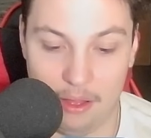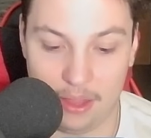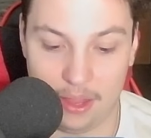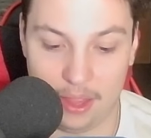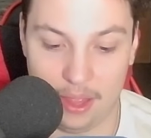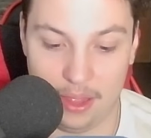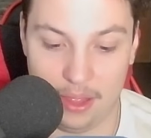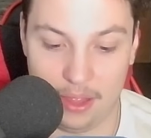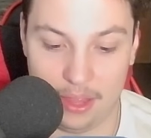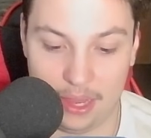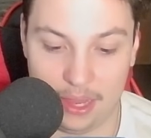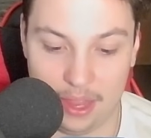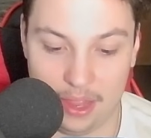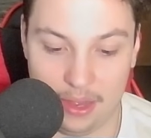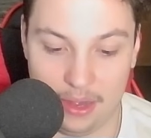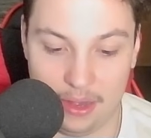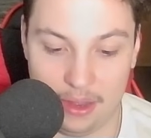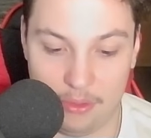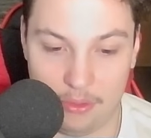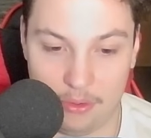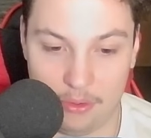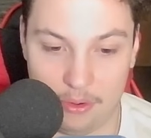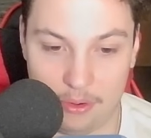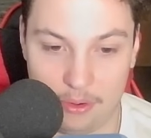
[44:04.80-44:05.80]
like
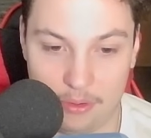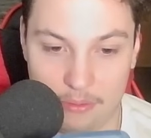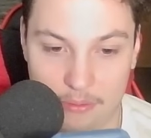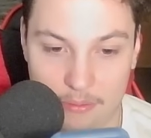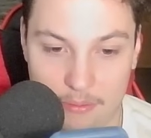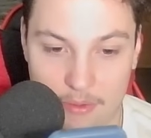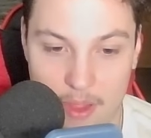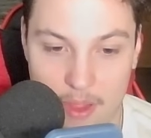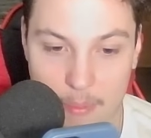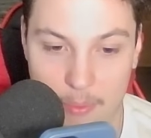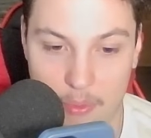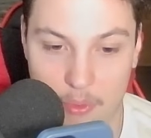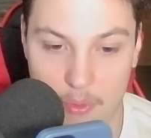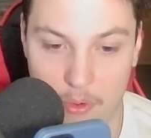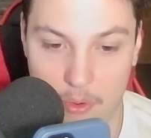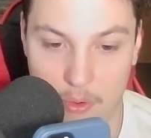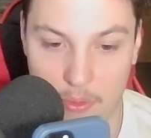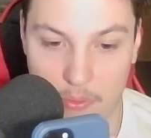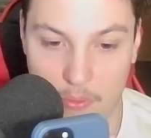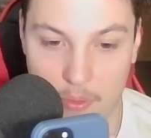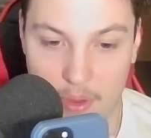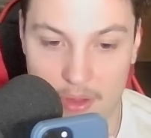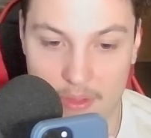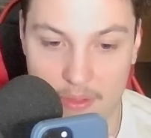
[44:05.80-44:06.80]
another couple
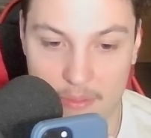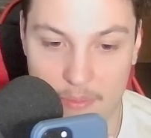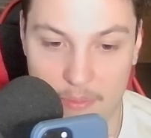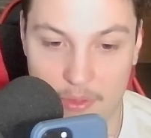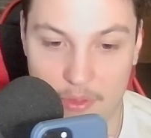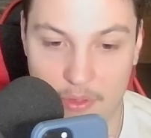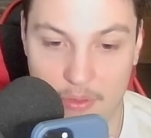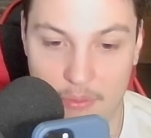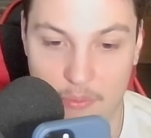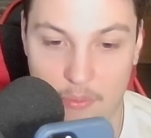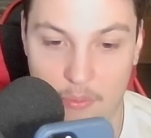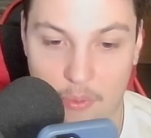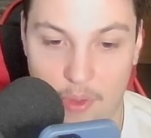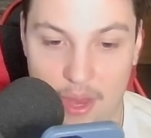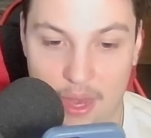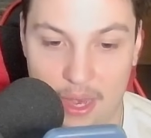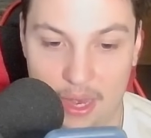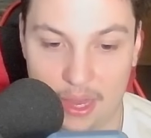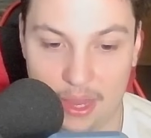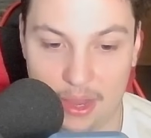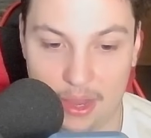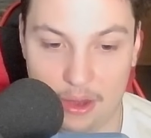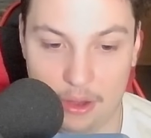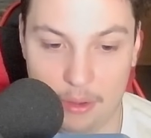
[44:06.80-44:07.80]
Earthquakes and we just win
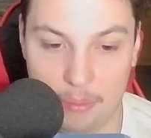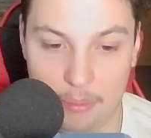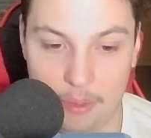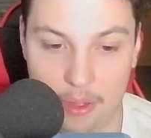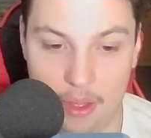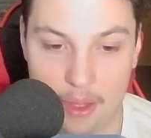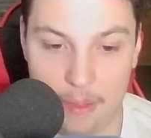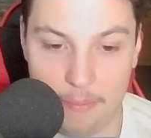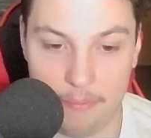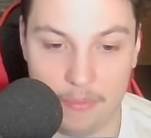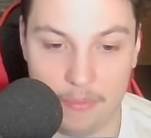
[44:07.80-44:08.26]
here. But